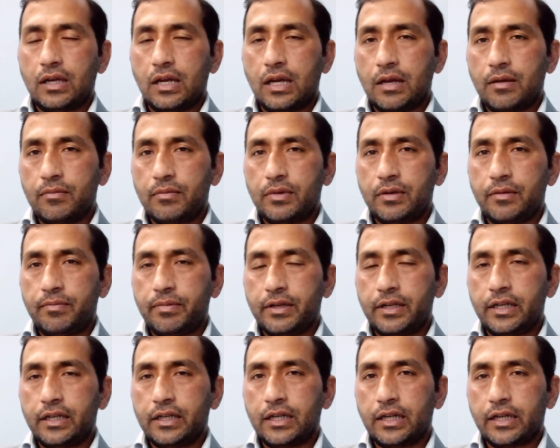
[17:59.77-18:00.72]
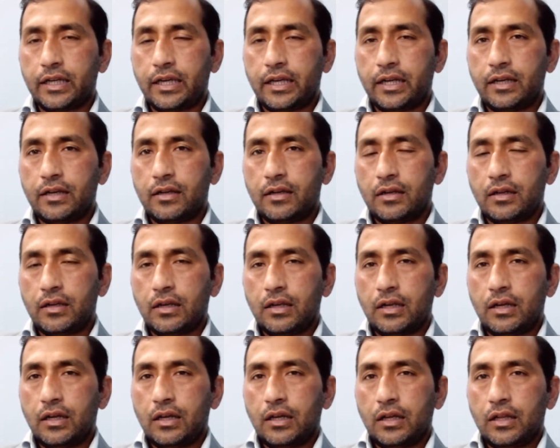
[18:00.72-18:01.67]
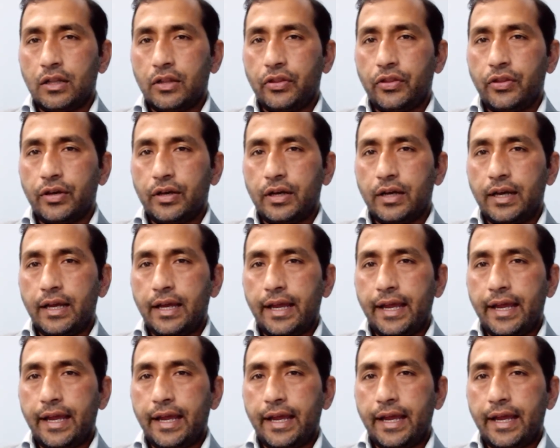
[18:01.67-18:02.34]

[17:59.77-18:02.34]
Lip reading: I'm repeating again, the